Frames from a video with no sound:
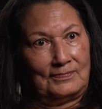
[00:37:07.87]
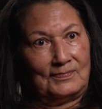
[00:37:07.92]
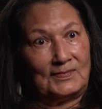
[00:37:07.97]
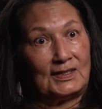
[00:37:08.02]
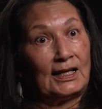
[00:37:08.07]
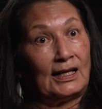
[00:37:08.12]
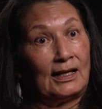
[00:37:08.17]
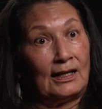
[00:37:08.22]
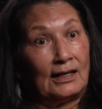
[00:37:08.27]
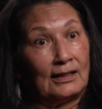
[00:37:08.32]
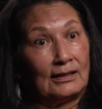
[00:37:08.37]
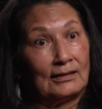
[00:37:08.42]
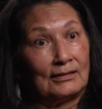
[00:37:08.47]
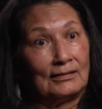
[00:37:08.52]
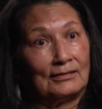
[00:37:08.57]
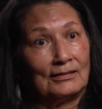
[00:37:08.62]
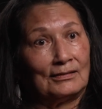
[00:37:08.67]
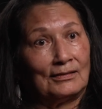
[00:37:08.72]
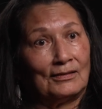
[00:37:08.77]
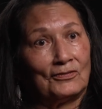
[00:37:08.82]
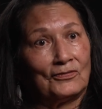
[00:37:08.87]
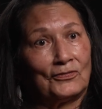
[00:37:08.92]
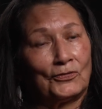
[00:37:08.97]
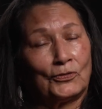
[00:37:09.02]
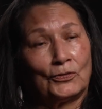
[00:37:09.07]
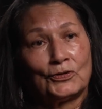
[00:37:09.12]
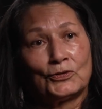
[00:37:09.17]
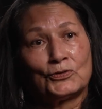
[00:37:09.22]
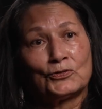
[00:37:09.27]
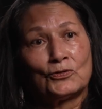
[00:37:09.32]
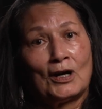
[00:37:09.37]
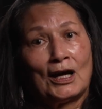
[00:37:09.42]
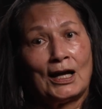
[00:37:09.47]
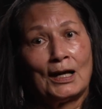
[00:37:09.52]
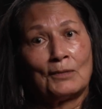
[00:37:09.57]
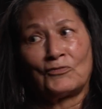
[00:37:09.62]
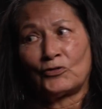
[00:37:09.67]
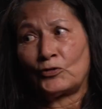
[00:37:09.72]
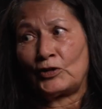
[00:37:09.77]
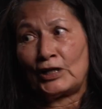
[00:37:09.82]
done for the
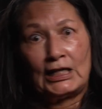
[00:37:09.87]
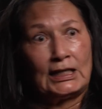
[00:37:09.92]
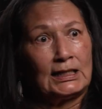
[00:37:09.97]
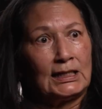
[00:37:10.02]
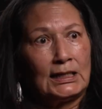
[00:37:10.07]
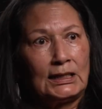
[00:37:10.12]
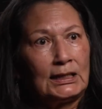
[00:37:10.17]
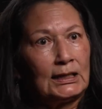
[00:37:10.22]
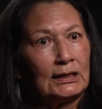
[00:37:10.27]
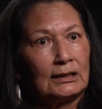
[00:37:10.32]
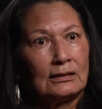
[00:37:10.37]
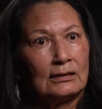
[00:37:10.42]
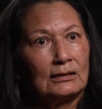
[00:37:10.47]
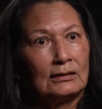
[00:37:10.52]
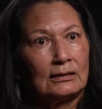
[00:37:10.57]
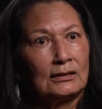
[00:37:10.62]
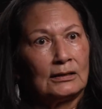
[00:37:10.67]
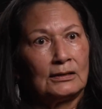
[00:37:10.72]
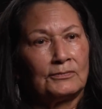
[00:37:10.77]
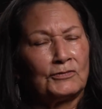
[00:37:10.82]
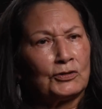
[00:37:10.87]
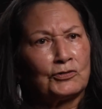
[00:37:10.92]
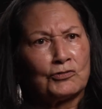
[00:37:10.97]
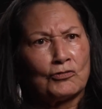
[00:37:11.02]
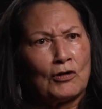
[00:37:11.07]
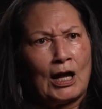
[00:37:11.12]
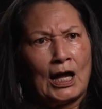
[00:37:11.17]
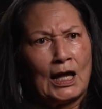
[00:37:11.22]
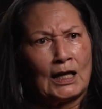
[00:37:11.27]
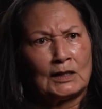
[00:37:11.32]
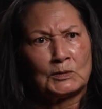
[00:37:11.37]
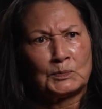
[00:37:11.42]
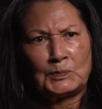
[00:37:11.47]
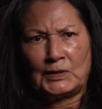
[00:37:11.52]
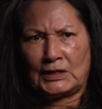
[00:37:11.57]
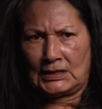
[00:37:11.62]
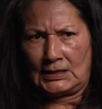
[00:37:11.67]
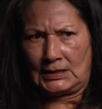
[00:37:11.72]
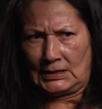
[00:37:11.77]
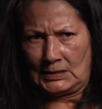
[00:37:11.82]
tribe, for any of the tribes,
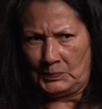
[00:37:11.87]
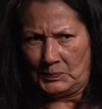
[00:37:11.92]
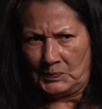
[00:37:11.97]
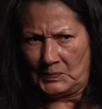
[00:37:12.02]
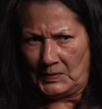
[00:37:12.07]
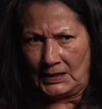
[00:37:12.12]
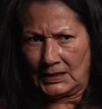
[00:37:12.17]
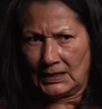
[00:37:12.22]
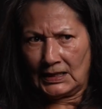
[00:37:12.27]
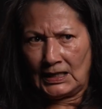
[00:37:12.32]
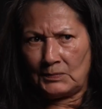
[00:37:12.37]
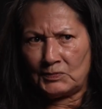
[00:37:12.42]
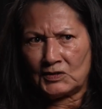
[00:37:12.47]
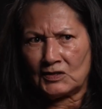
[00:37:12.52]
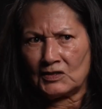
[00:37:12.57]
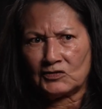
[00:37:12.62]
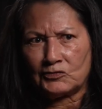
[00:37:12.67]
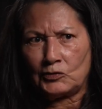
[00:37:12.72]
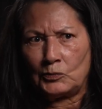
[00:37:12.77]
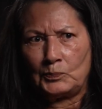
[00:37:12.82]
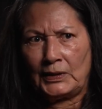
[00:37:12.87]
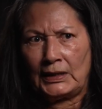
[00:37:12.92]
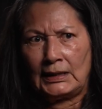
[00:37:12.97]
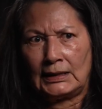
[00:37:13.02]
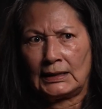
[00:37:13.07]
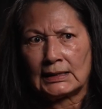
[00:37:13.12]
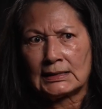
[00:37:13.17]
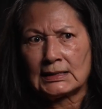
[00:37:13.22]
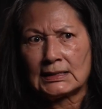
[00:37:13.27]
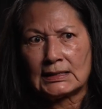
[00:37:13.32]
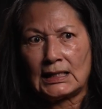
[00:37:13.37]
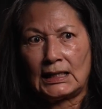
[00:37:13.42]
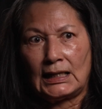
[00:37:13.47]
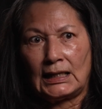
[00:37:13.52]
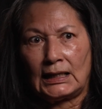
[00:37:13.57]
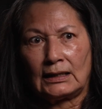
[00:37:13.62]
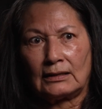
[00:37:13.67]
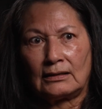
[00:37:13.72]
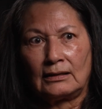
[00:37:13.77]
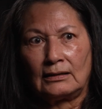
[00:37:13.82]
because it keeps us from being
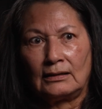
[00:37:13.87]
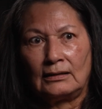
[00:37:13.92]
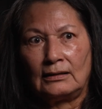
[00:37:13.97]
extinct.